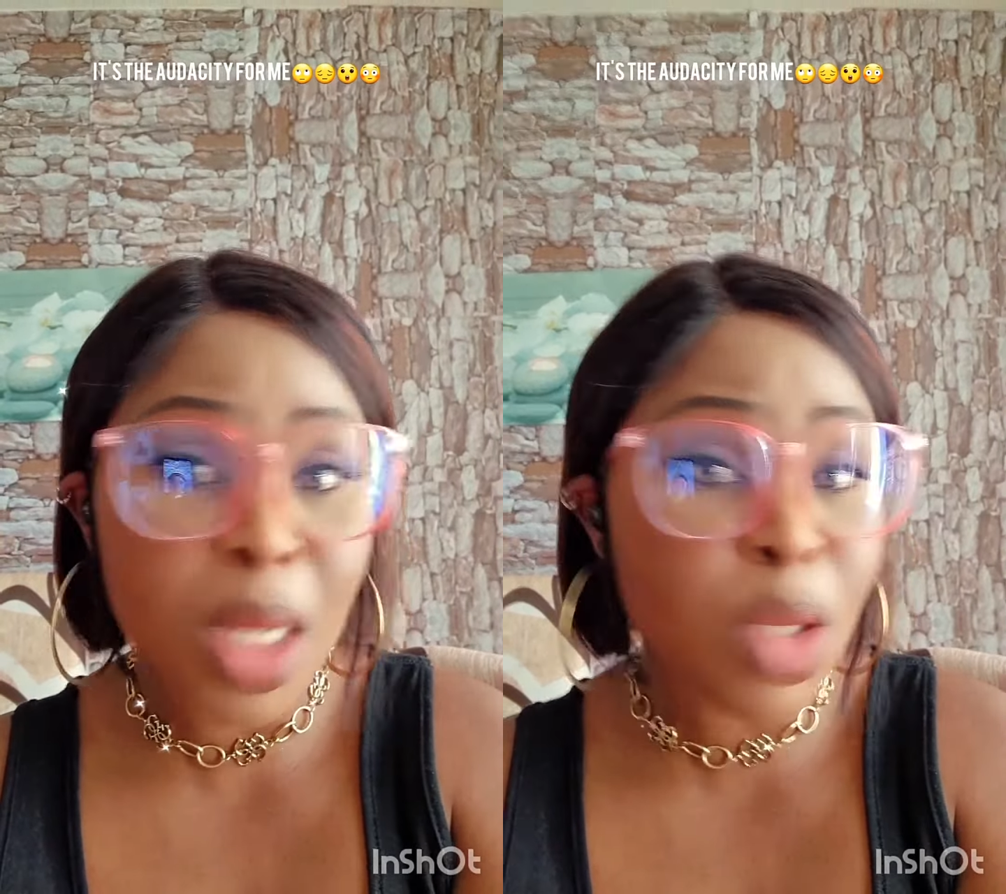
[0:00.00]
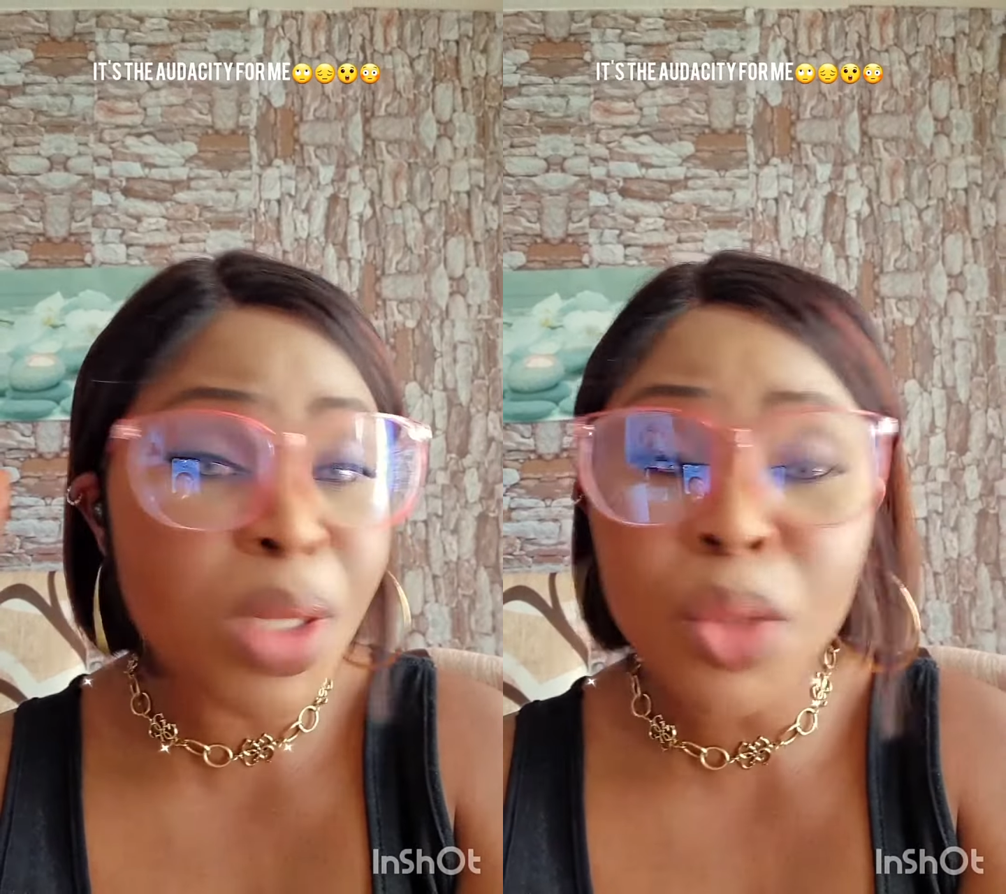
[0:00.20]

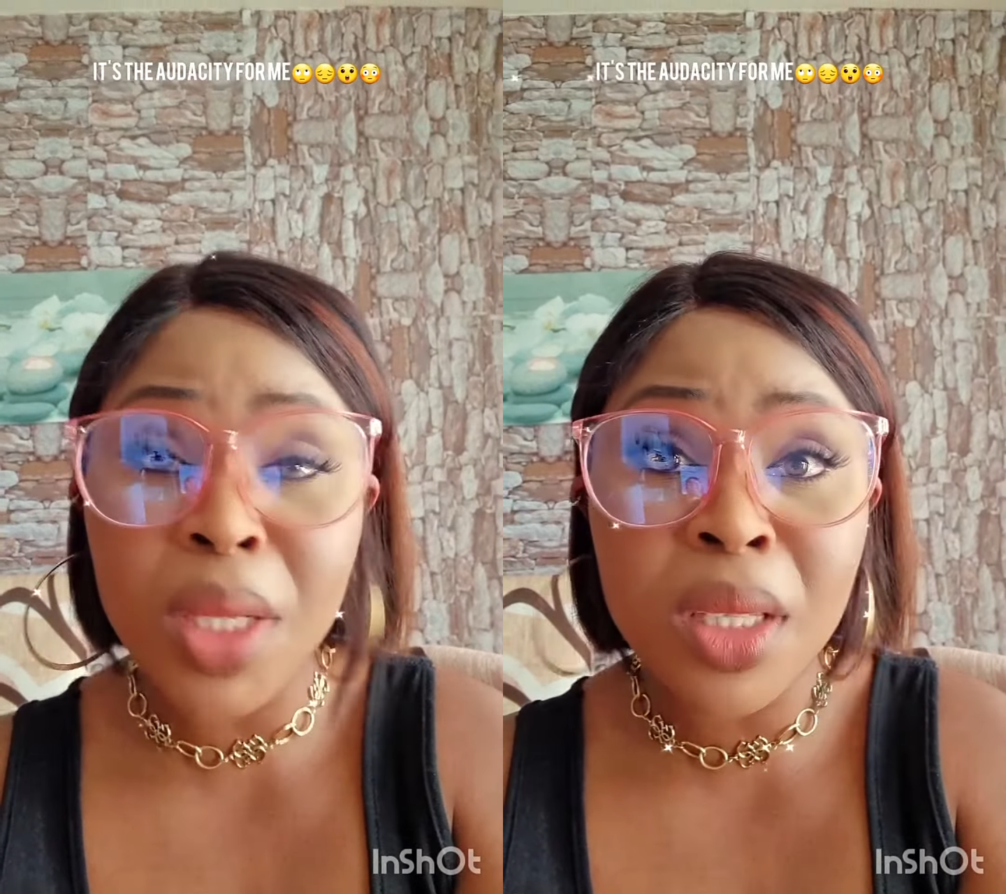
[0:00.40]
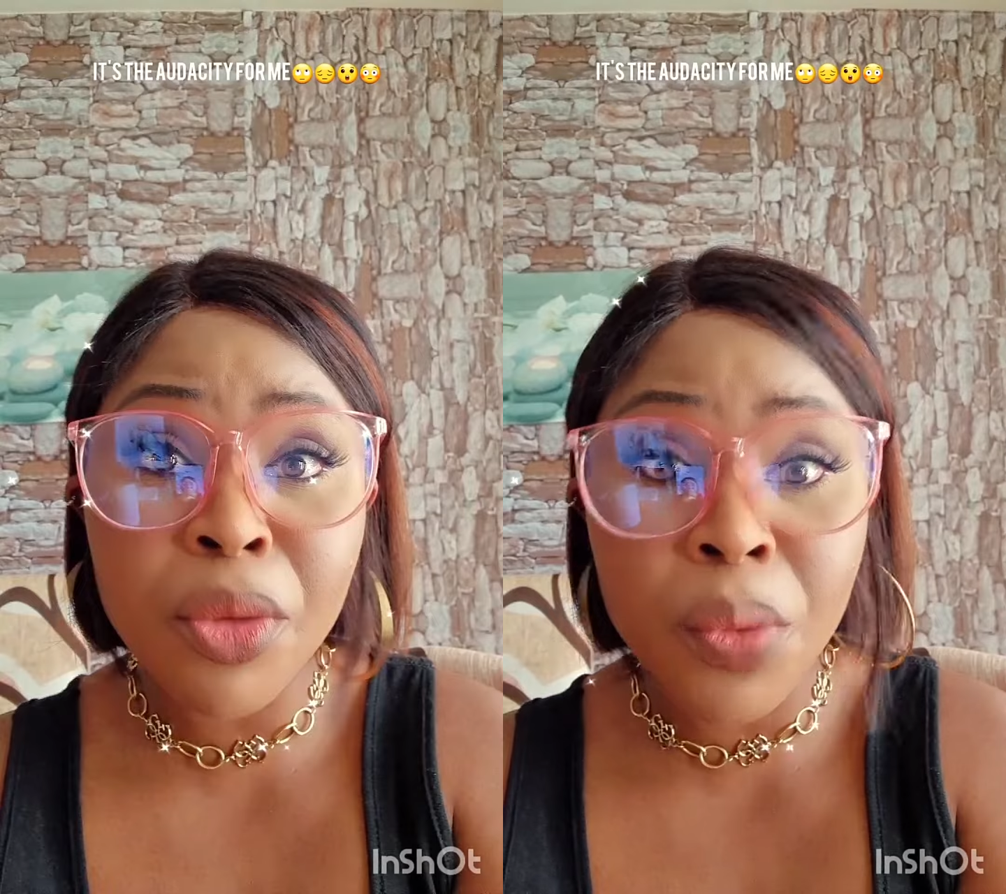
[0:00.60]
Now
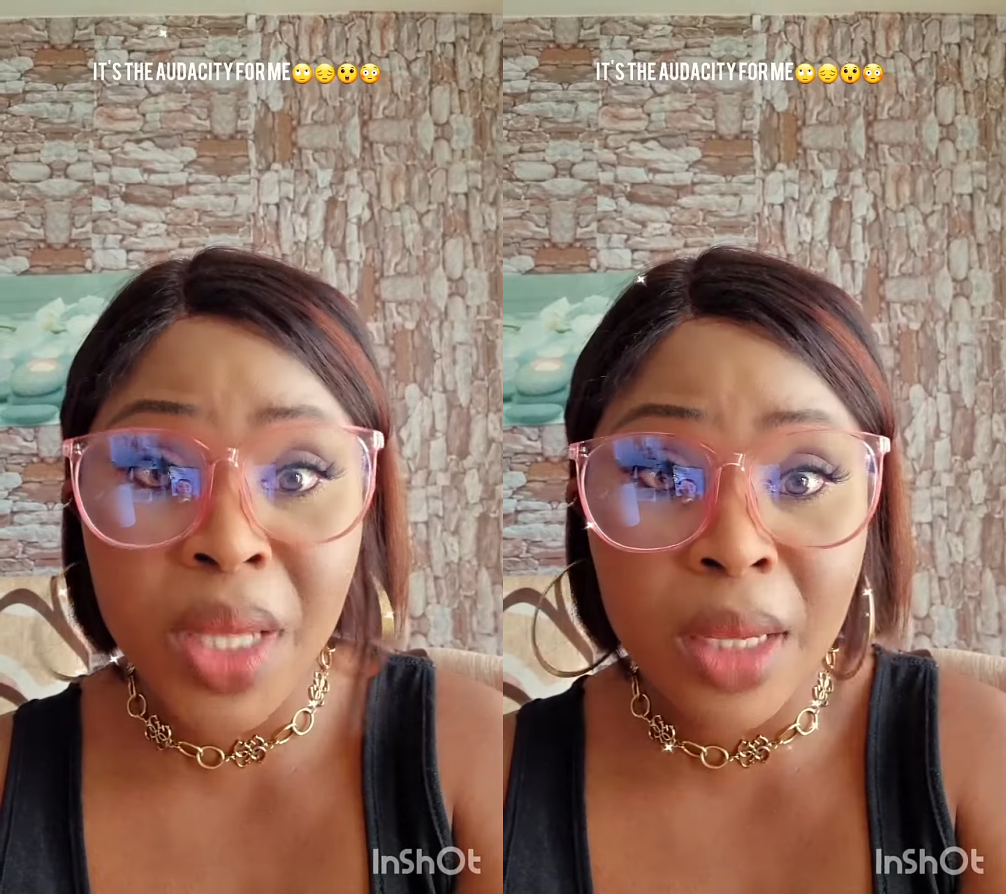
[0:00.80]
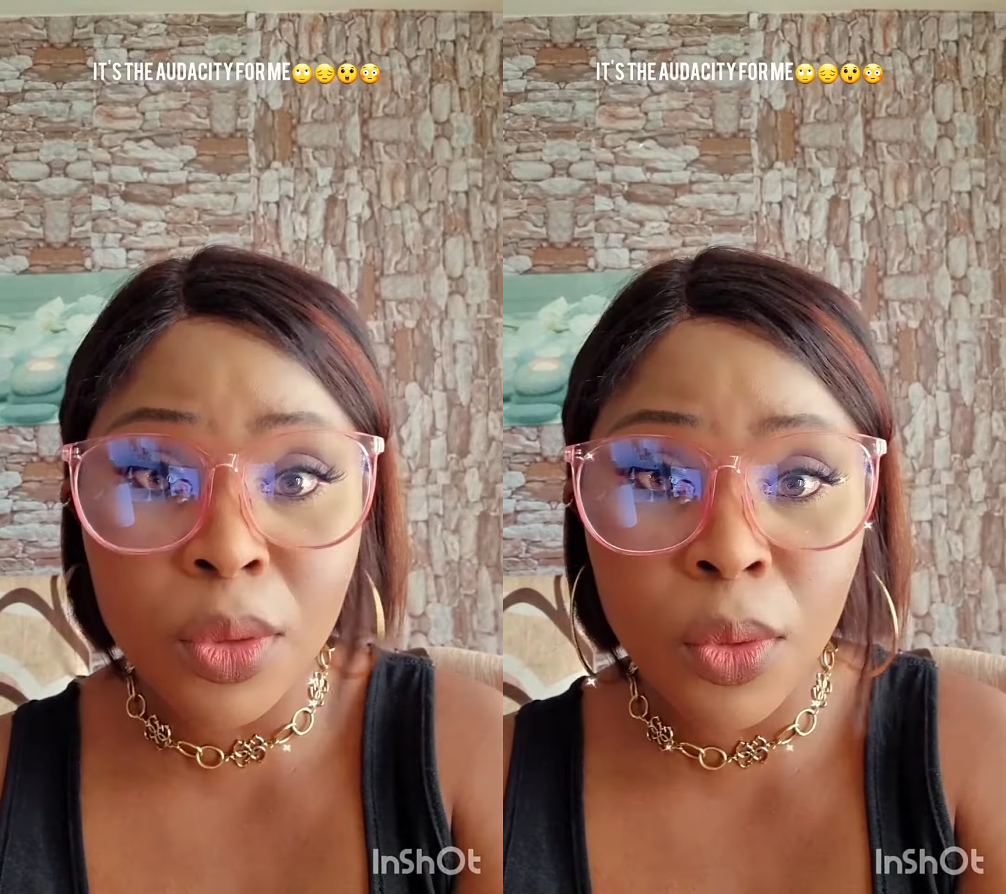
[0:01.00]
2023 with
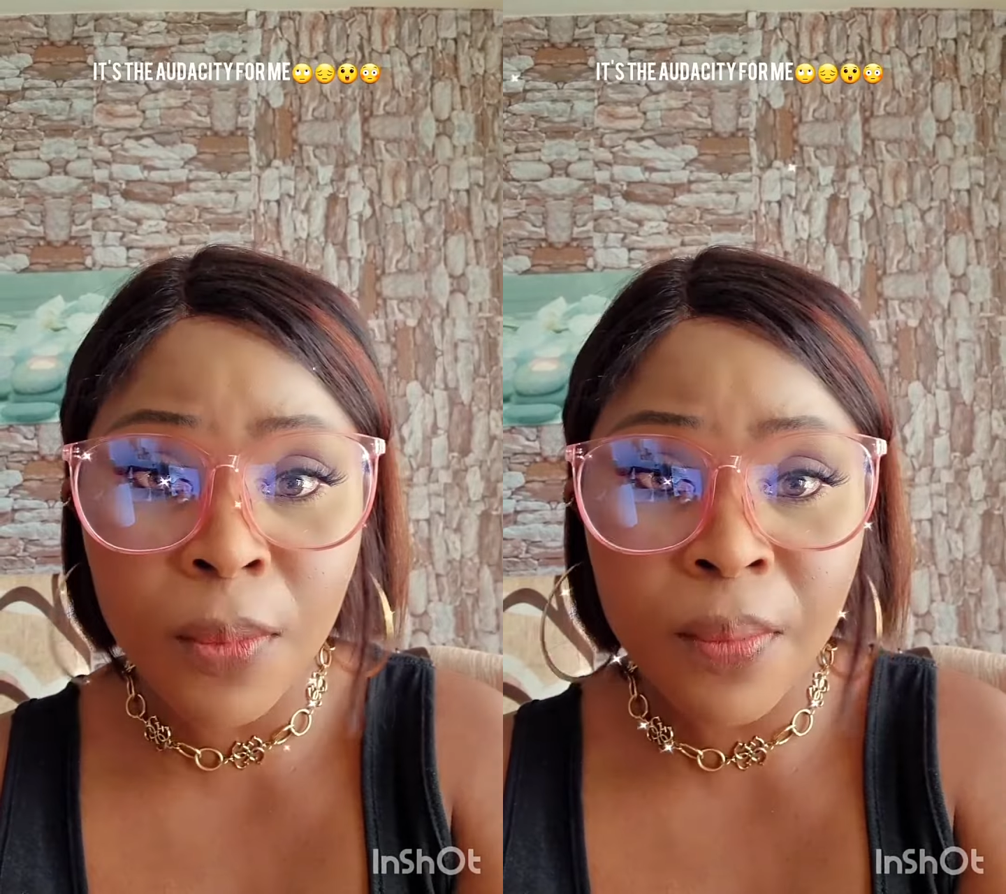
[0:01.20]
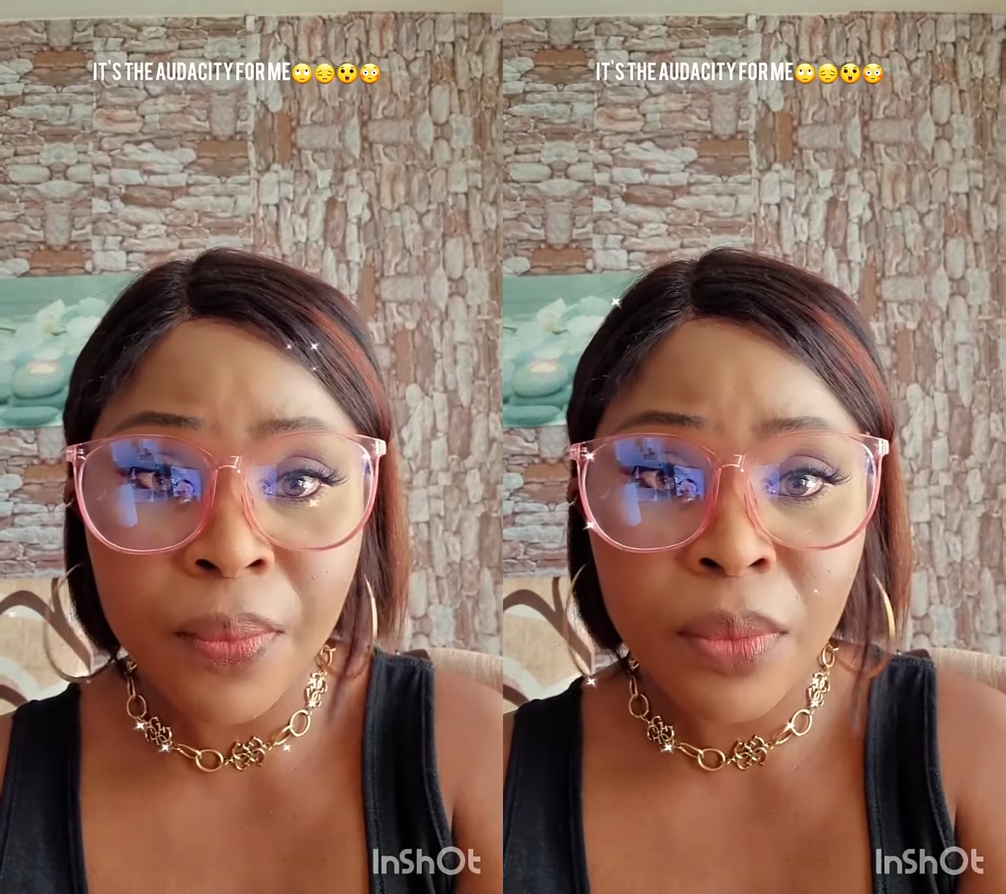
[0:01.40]
this, so.